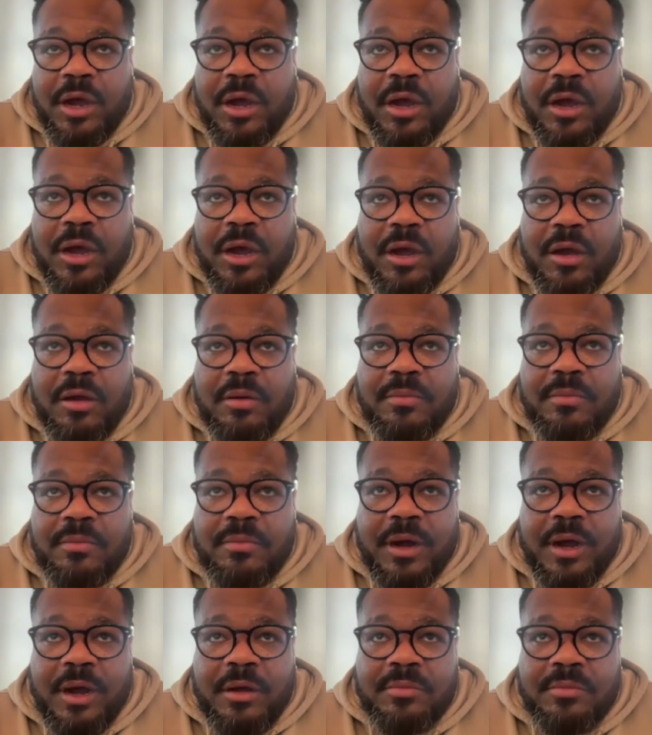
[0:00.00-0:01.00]

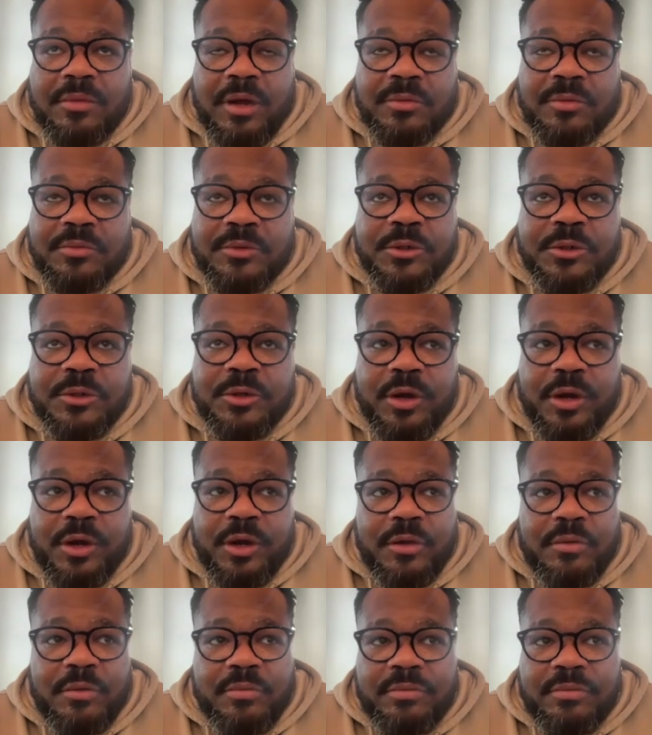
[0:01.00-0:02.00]
um, I'm I'm
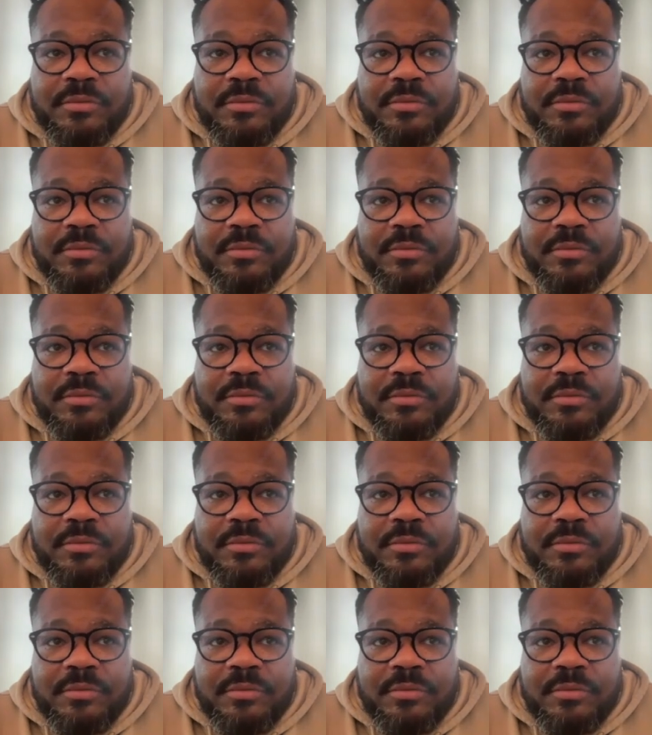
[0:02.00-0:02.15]
sure